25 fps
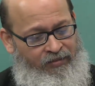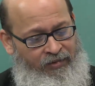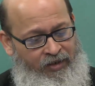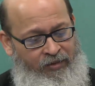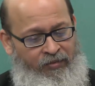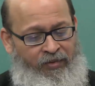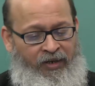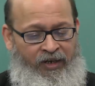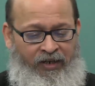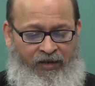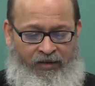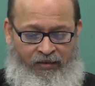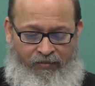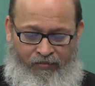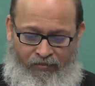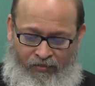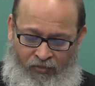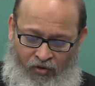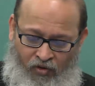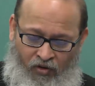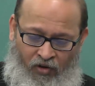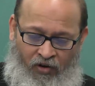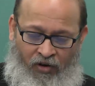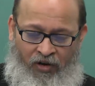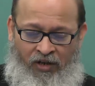debate
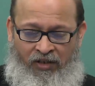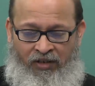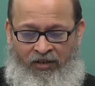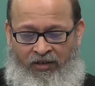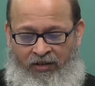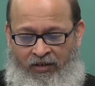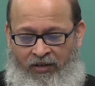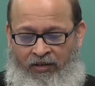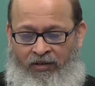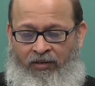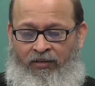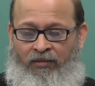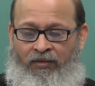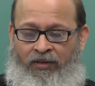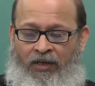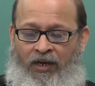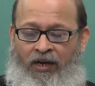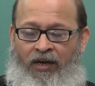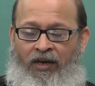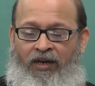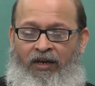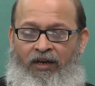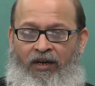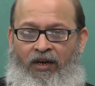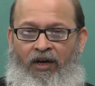more or less
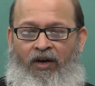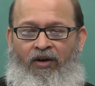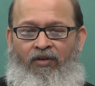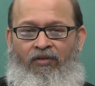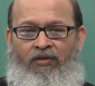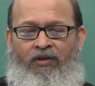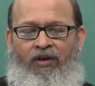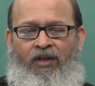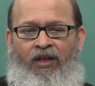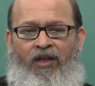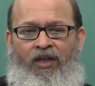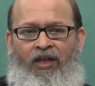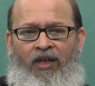settling down,